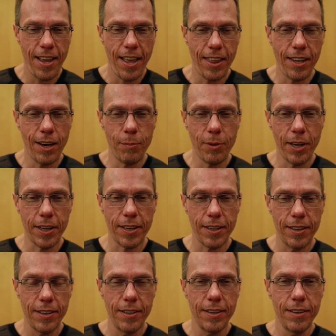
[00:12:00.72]
And then I'm like,
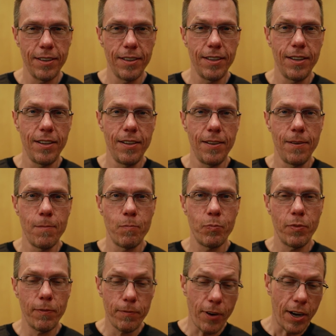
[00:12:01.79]

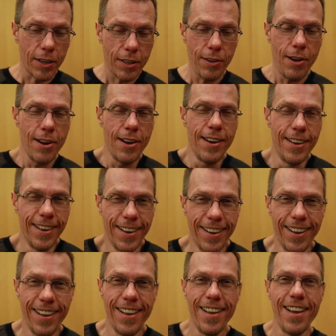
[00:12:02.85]
fuck you.
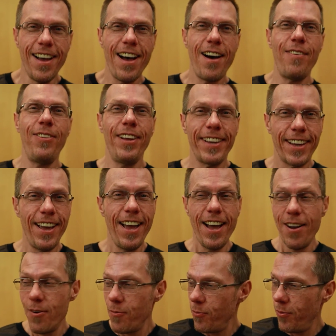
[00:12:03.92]
I'm like,
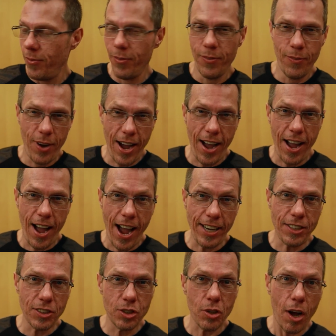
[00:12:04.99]
I
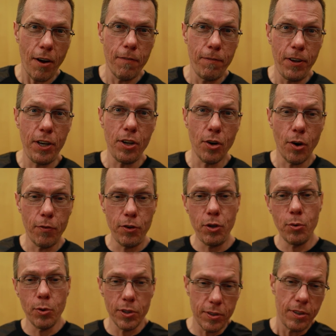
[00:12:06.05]
just saw a video of you
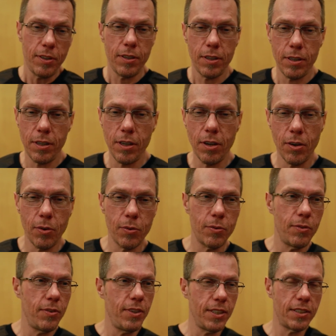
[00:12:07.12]
with, you know,
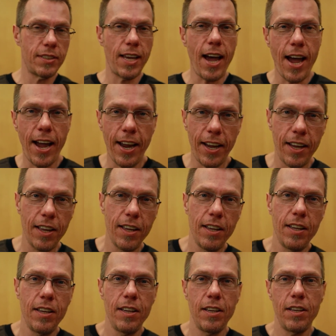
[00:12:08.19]
this guy,
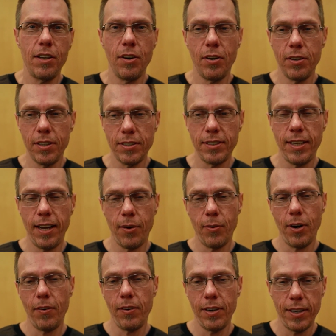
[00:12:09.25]
you know, on this, that,
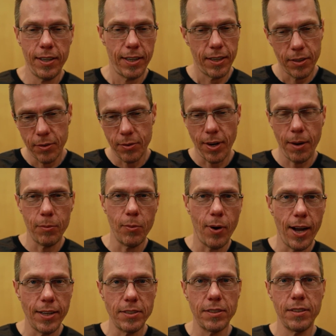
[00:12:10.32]
whatever. And I grabbed the
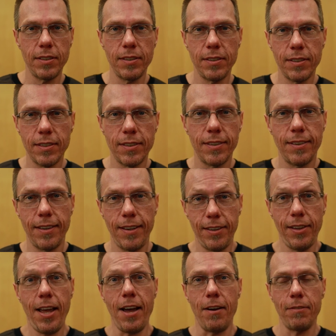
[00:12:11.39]
watch and
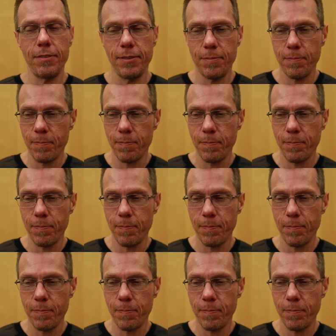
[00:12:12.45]
left.